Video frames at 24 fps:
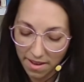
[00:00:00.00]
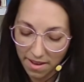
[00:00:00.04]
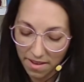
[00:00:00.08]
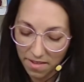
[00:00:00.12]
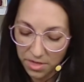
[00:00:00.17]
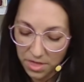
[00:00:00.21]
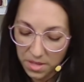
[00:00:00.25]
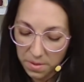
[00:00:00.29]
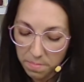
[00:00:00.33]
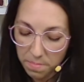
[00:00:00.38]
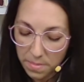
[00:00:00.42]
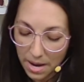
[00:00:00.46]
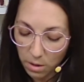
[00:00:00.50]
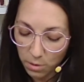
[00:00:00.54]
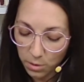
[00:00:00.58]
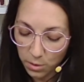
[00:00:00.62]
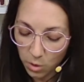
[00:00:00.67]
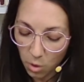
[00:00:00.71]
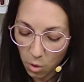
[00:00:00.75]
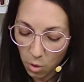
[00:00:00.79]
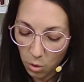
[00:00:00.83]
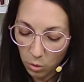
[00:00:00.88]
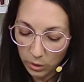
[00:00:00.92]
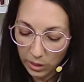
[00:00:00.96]
The mouse
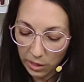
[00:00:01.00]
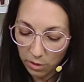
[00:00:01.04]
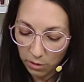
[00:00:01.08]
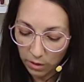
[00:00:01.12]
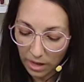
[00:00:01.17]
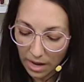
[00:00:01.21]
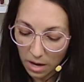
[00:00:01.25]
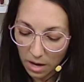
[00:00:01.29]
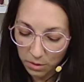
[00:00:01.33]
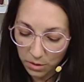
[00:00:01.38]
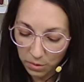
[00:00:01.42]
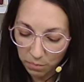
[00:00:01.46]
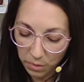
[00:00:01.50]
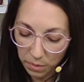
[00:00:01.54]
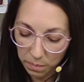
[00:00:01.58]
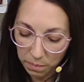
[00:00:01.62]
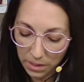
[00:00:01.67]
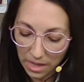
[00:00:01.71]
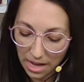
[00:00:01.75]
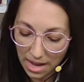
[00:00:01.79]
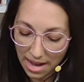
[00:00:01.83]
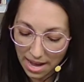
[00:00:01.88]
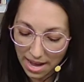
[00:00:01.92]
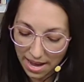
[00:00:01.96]
only growled in
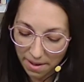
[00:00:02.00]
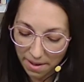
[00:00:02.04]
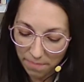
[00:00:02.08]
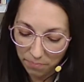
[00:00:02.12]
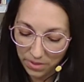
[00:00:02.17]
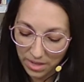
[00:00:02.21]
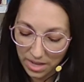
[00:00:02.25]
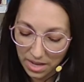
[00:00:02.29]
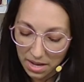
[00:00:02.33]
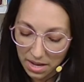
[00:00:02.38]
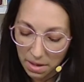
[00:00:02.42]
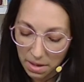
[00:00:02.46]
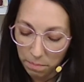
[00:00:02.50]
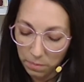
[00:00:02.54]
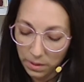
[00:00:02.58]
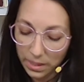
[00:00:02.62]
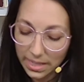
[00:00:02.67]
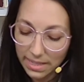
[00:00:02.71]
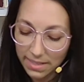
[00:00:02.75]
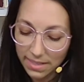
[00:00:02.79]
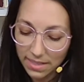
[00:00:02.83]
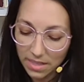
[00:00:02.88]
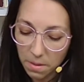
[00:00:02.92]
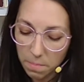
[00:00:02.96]
reply.
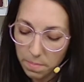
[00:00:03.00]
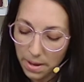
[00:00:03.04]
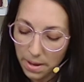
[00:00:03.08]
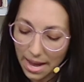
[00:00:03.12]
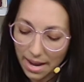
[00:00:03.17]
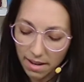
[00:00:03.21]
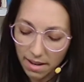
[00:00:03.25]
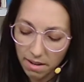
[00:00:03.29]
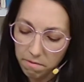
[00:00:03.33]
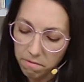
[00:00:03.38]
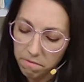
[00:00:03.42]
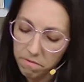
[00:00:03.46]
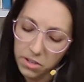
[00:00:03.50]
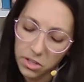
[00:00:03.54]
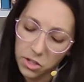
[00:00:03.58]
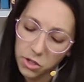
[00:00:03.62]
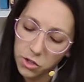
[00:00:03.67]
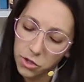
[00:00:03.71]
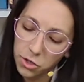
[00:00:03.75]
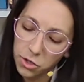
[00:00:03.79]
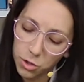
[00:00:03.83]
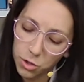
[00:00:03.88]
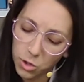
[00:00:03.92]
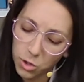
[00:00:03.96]
Please come back and finish
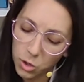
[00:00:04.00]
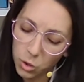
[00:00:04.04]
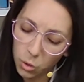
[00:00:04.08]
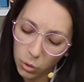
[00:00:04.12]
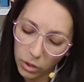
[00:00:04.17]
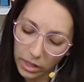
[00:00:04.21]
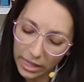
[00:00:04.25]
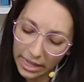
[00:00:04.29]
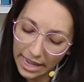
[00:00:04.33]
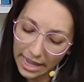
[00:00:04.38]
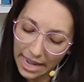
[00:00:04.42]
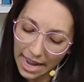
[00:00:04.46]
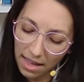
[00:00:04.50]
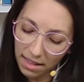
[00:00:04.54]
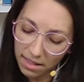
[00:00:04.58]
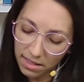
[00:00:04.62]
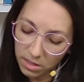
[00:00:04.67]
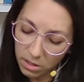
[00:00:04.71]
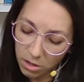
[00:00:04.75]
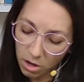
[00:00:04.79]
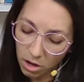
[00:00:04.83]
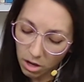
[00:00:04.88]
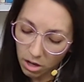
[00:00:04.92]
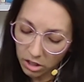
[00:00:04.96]
your story, Alice
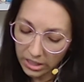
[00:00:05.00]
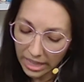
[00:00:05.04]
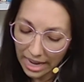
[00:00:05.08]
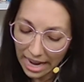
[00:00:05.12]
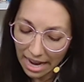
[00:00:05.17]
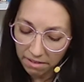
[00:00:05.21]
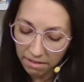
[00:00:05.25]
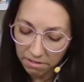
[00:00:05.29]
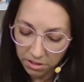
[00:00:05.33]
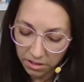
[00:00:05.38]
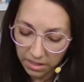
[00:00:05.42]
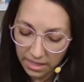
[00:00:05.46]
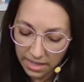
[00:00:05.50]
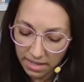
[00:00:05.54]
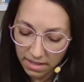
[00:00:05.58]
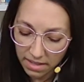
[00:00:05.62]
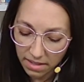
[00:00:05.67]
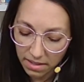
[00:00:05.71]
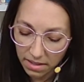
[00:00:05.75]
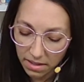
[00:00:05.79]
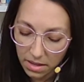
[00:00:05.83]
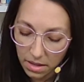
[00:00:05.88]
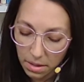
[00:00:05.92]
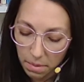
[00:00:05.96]
called after it.
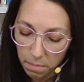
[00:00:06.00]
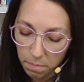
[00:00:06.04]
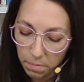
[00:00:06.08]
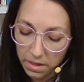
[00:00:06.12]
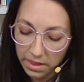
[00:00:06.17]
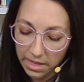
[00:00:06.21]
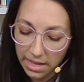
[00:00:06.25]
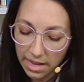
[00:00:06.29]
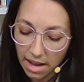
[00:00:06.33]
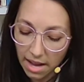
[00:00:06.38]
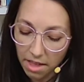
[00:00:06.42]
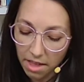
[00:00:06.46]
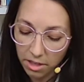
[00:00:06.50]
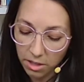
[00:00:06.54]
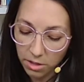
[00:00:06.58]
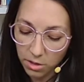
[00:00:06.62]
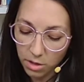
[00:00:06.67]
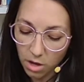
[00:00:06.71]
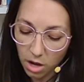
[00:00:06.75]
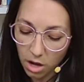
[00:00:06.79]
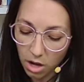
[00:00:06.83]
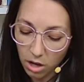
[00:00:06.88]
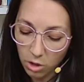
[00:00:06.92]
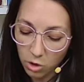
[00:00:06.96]
But the others
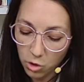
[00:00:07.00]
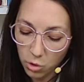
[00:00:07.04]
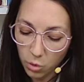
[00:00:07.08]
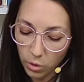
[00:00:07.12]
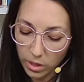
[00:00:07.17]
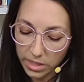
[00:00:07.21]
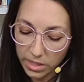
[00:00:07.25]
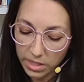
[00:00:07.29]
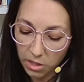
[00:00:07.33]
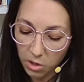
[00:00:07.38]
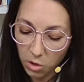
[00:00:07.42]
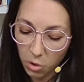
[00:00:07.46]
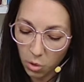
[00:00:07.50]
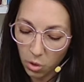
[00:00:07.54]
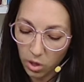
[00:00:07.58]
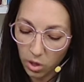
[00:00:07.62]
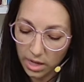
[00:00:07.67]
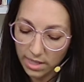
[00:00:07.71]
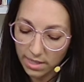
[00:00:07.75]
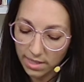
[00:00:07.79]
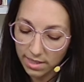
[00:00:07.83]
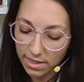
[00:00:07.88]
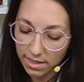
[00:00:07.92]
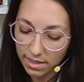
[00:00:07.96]
all joined in
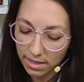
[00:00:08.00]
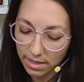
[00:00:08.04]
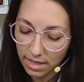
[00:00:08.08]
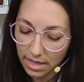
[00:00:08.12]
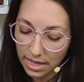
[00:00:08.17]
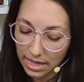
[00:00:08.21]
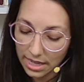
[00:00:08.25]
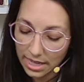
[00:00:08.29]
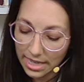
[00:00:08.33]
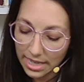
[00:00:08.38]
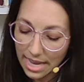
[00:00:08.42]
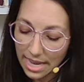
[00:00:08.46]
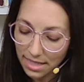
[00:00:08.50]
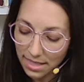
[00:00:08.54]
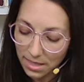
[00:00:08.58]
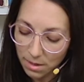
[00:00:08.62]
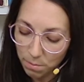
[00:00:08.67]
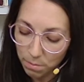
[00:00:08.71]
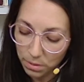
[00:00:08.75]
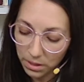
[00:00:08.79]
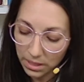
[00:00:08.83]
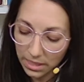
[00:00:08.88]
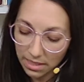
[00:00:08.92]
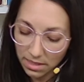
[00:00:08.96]
chorus. Yes,
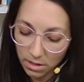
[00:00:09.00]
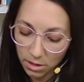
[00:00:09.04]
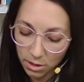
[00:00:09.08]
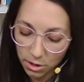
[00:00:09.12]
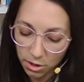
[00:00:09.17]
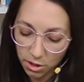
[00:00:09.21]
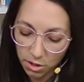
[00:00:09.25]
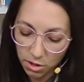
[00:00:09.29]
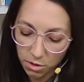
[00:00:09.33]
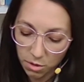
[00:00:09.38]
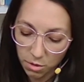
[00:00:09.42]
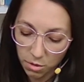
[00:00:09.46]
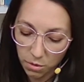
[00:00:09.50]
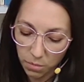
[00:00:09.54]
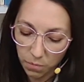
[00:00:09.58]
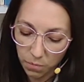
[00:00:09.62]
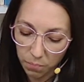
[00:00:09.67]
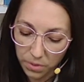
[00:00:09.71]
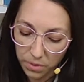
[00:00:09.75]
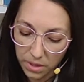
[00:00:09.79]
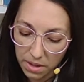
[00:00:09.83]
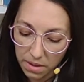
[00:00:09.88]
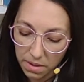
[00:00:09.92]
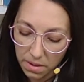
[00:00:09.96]
please do.
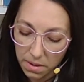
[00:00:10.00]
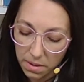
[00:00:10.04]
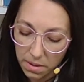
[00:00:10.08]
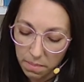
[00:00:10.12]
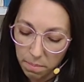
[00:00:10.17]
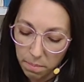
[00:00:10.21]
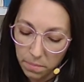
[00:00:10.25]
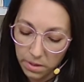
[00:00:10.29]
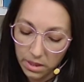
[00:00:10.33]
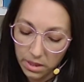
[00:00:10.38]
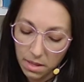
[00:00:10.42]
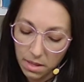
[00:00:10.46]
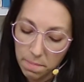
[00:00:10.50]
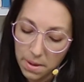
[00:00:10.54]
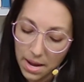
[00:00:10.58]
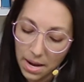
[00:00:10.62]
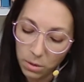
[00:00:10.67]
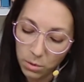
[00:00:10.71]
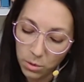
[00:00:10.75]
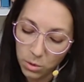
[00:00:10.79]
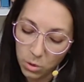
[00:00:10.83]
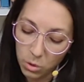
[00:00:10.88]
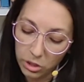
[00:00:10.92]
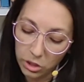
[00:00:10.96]
But the
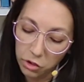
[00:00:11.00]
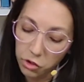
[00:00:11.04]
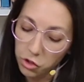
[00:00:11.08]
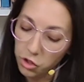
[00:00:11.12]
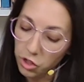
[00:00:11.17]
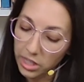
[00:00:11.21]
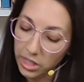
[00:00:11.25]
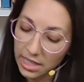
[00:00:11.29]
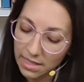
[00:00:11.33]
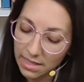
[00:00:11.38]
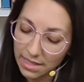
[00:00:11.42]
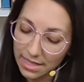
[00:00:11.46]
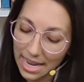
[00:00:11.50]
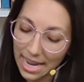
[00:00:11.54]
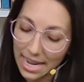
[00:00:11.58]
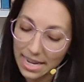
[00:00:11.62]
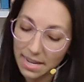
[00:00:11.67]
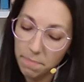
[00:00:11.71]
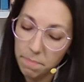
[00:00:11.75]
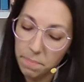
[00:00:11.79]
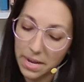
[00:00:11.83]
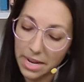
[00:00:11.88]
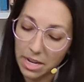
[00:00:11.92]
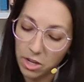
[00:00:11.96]
mouse only shook its head
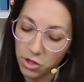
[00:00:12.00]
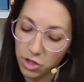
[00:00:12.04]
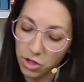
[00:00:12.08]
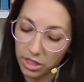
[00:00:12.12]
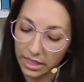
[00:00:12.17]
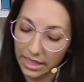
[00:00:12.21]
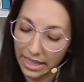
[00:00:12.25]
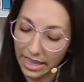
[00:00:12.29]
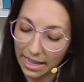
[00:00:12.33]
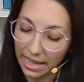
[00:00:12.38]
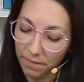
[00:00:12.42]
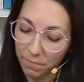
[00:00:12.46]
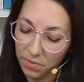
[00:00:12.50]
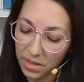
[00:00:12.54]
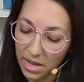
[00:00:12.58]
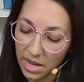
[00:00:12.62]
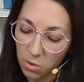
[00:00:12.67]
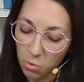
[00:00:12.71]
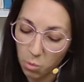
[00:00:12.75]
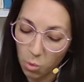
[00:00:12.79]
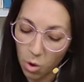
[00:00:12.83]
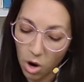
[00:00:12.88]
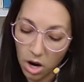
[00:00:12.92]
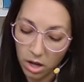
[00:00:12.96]
impatiently
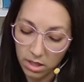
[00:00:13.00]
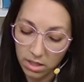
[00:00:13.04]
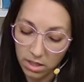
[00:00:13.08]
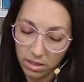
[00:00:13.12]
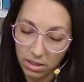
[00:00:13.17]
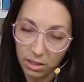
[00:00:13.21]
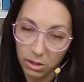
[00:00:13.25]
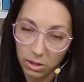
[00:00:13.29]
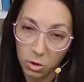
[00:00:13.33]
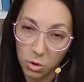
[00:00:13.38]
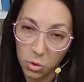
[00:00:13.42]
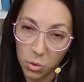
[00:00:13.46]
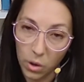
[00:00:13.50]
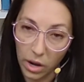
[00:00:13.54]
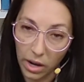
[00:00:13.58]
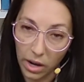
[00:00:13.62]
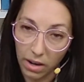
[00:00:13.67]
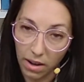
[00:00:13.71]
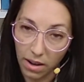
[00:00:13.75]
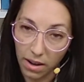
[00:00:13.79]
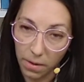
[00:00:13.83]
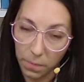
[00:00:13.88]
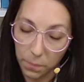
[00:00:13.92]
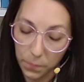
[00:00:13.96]
and walked a little
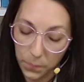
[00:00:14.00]
quicker.